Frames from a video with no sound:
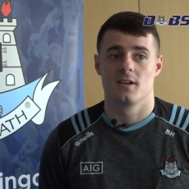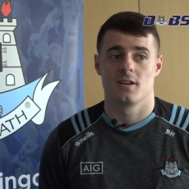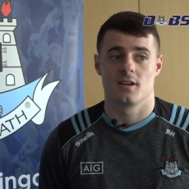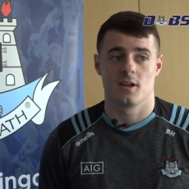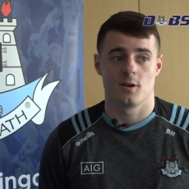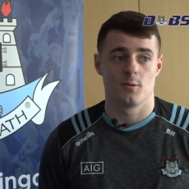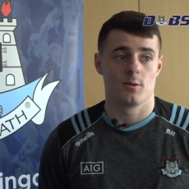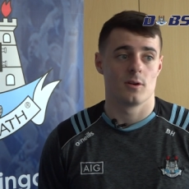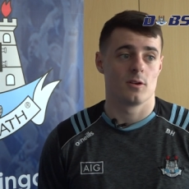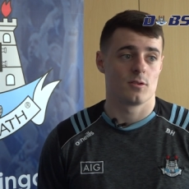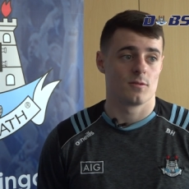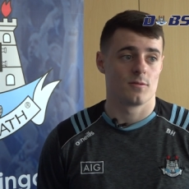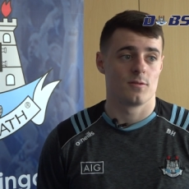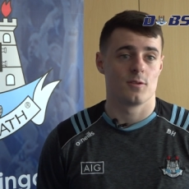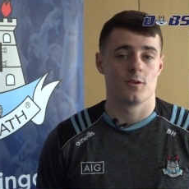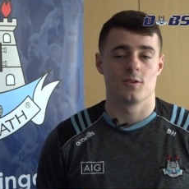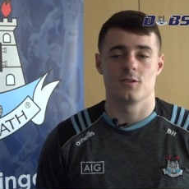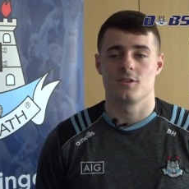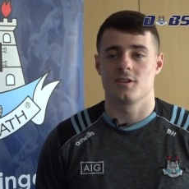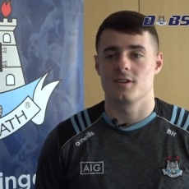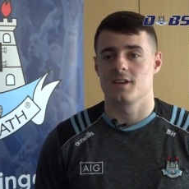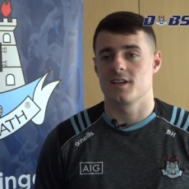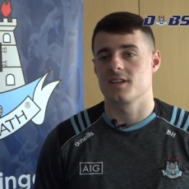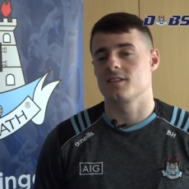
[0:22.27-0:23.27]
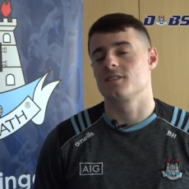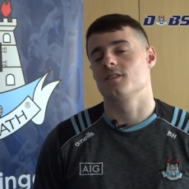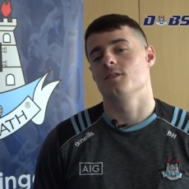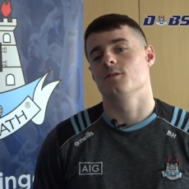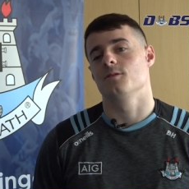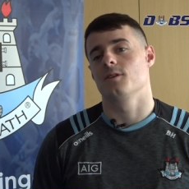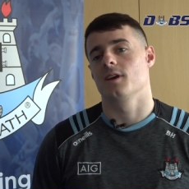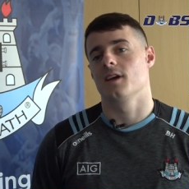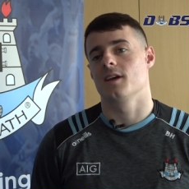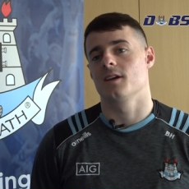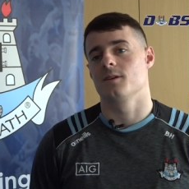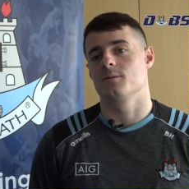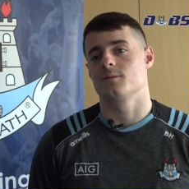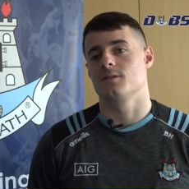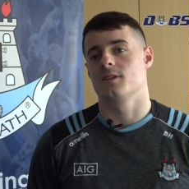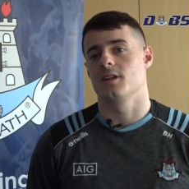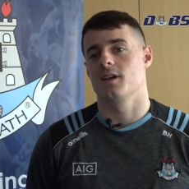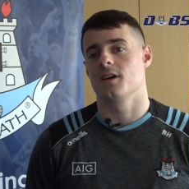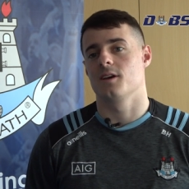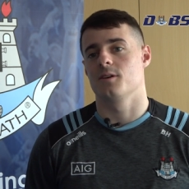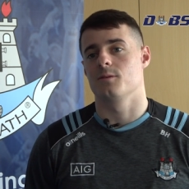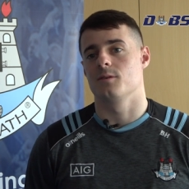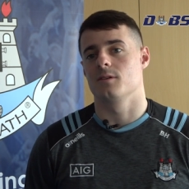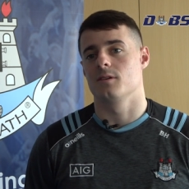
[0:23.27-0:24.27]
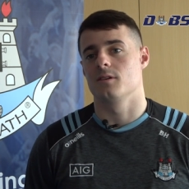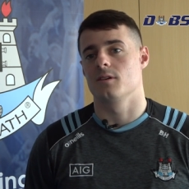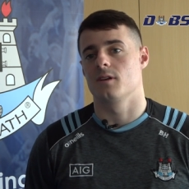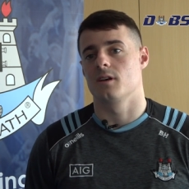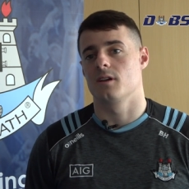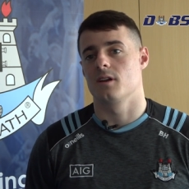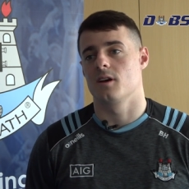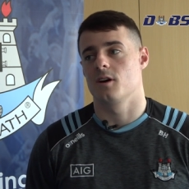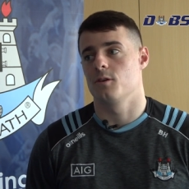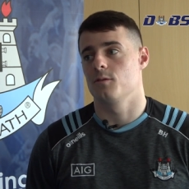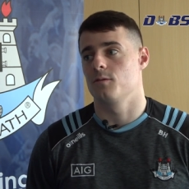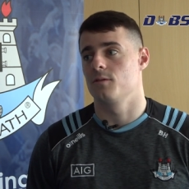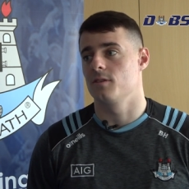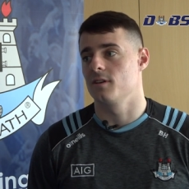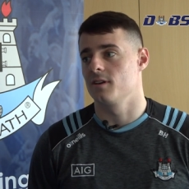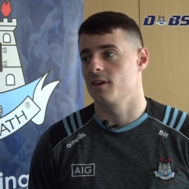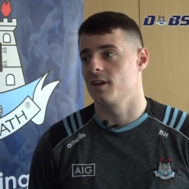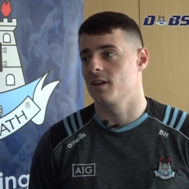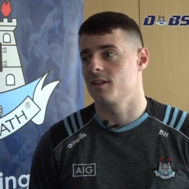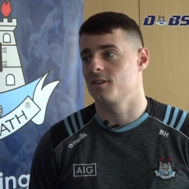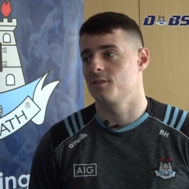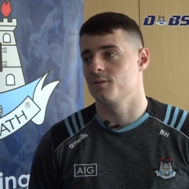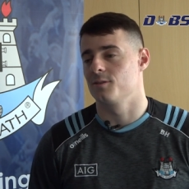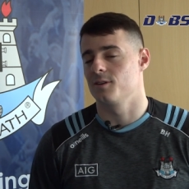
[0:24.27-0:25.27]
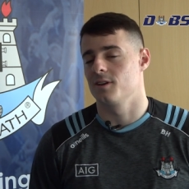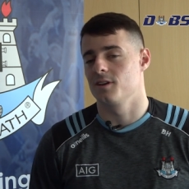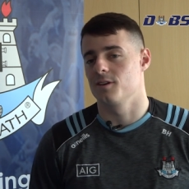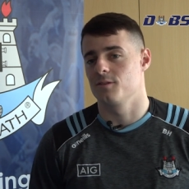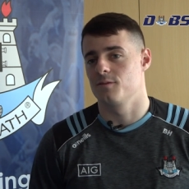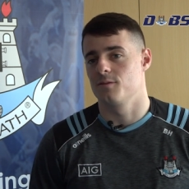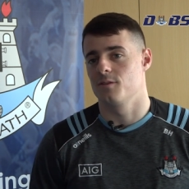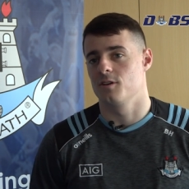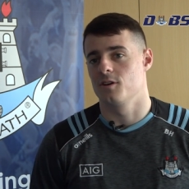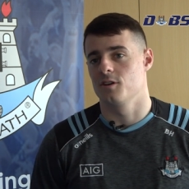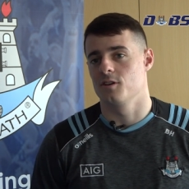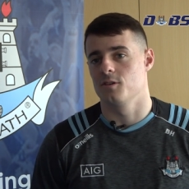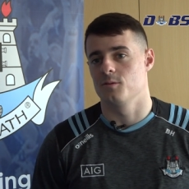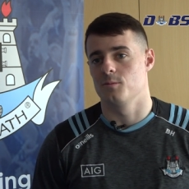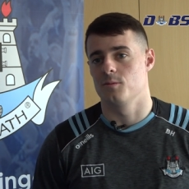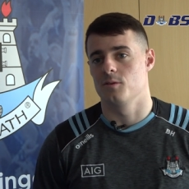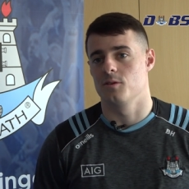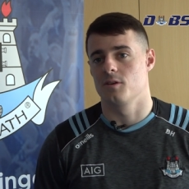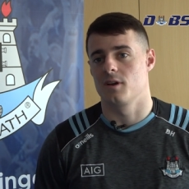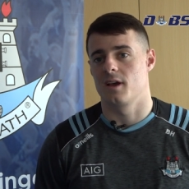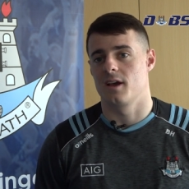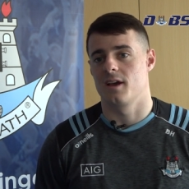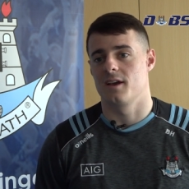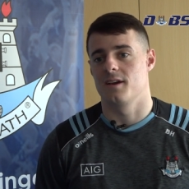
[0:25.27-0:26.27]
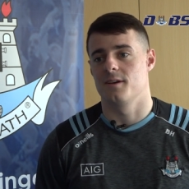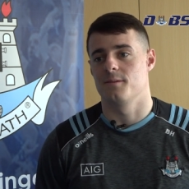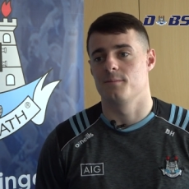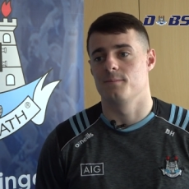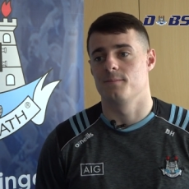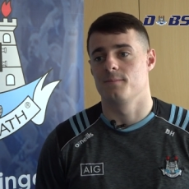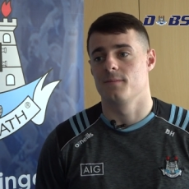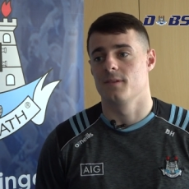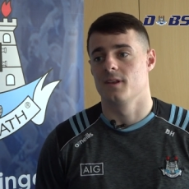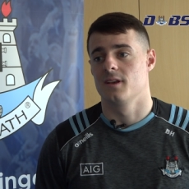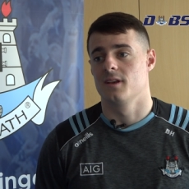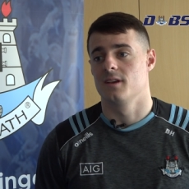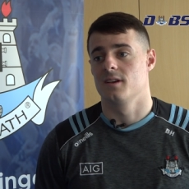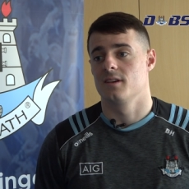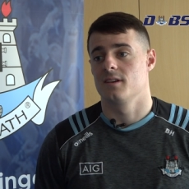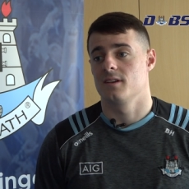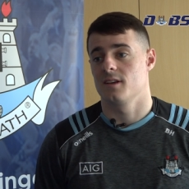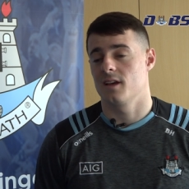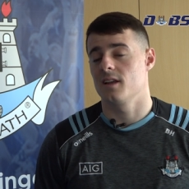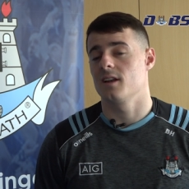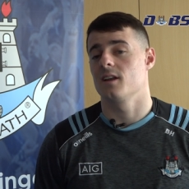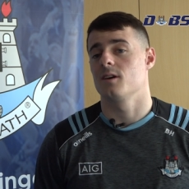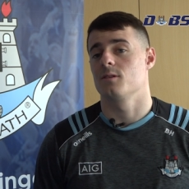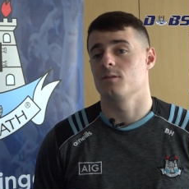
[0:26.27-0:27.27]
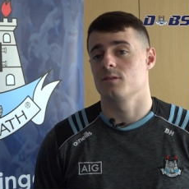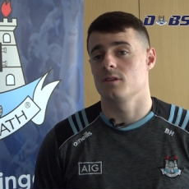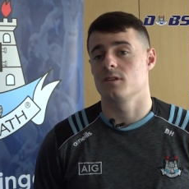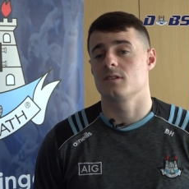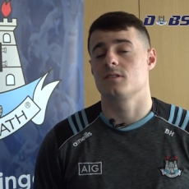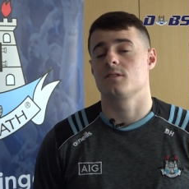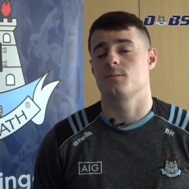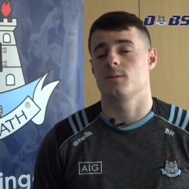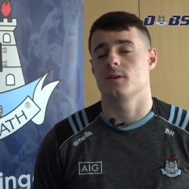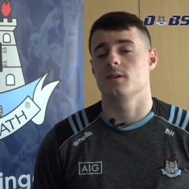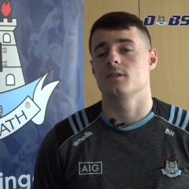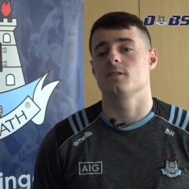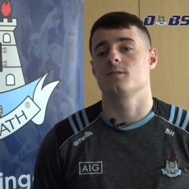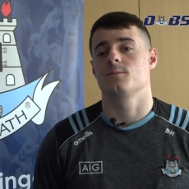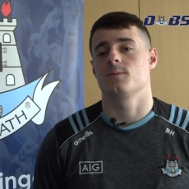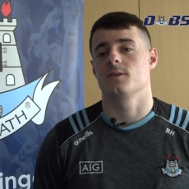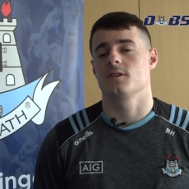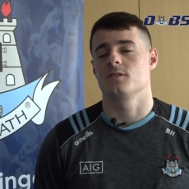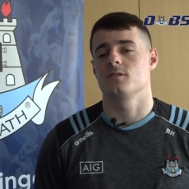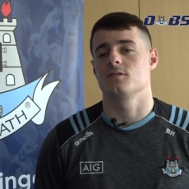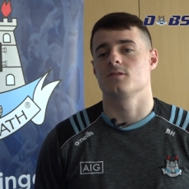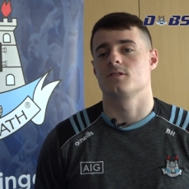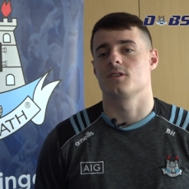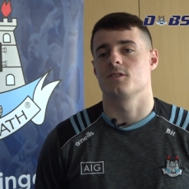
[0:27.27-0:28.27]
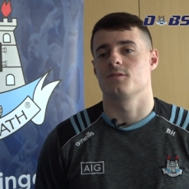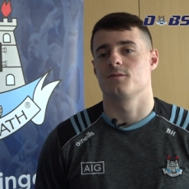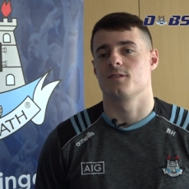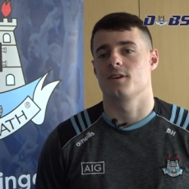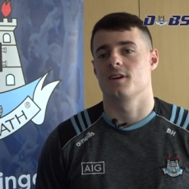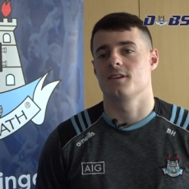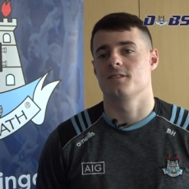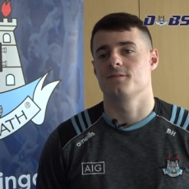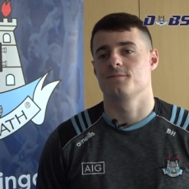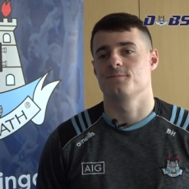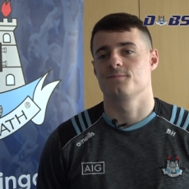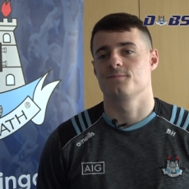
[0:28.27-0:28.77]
no, we're looking forward to the next 2 games now, and hopefully get to a league final. But yeah, no, it's been good so far.